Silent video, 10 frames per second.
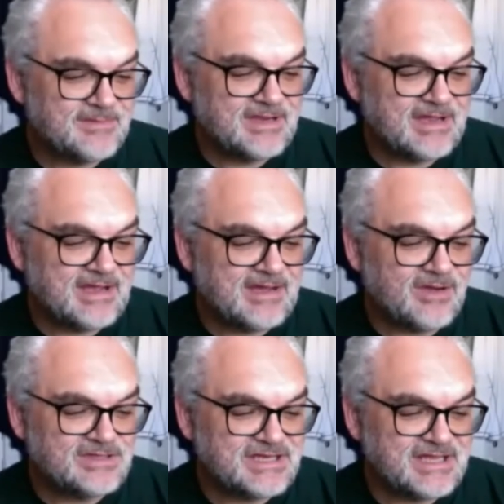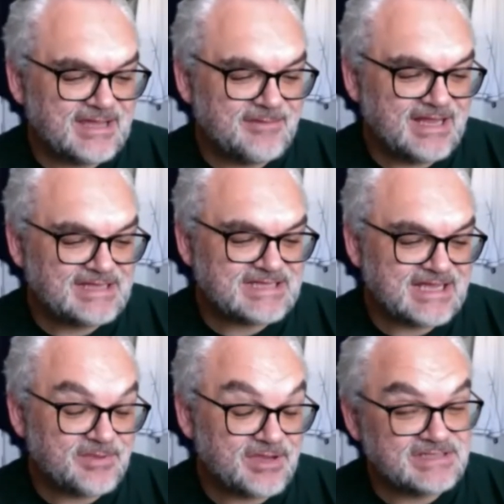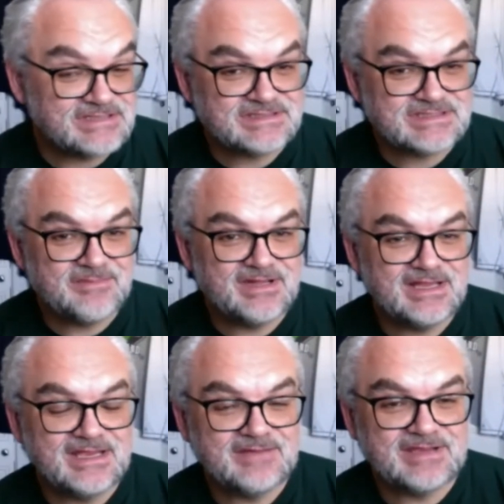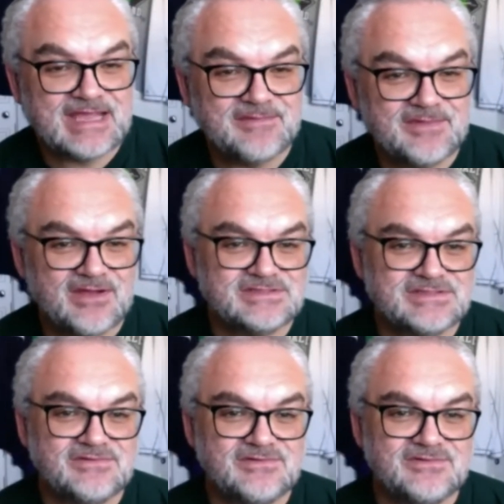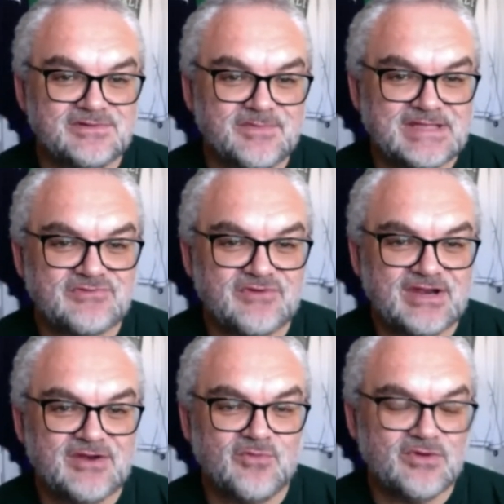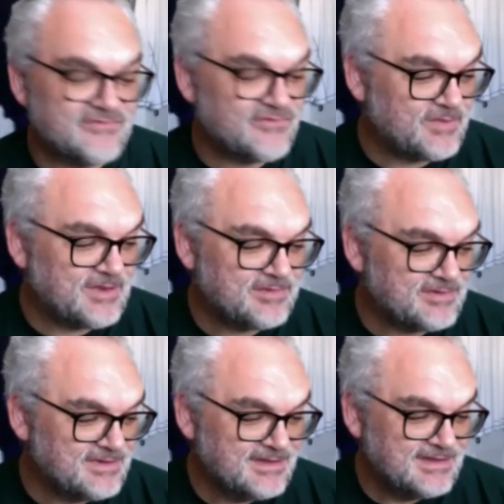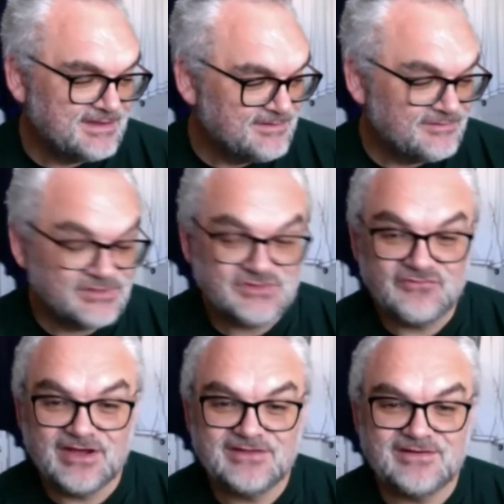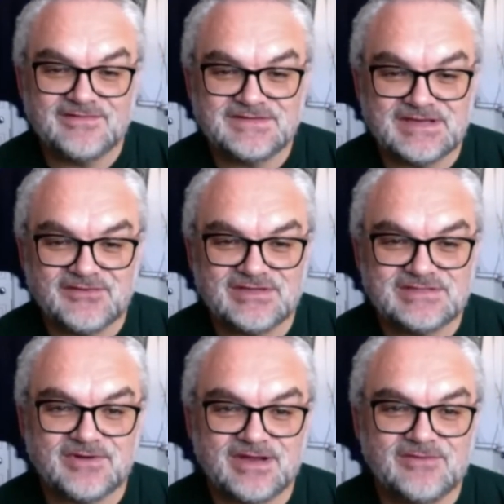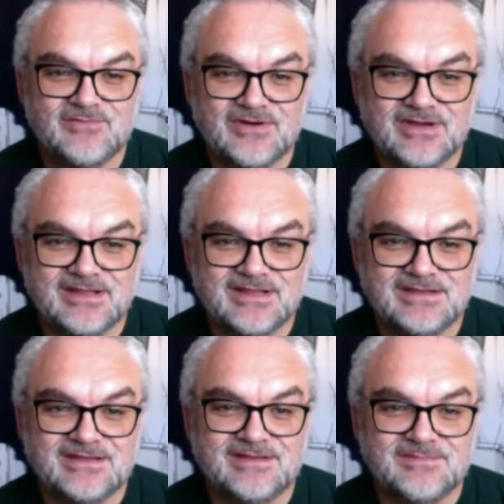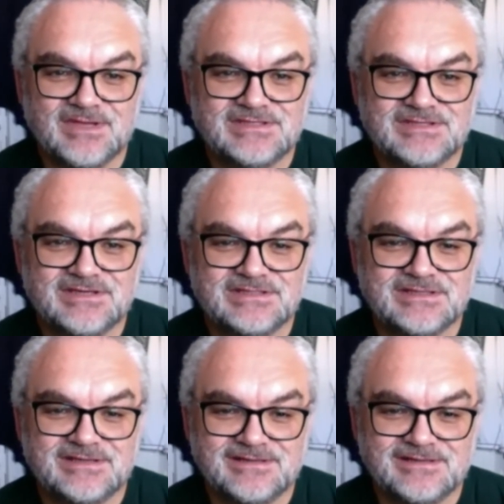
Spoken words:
me, watching the game last night, because seemingly it came down to the Mets were in on one or two people. Would you rather have seen Chris Bryant wearing that Mets jersey?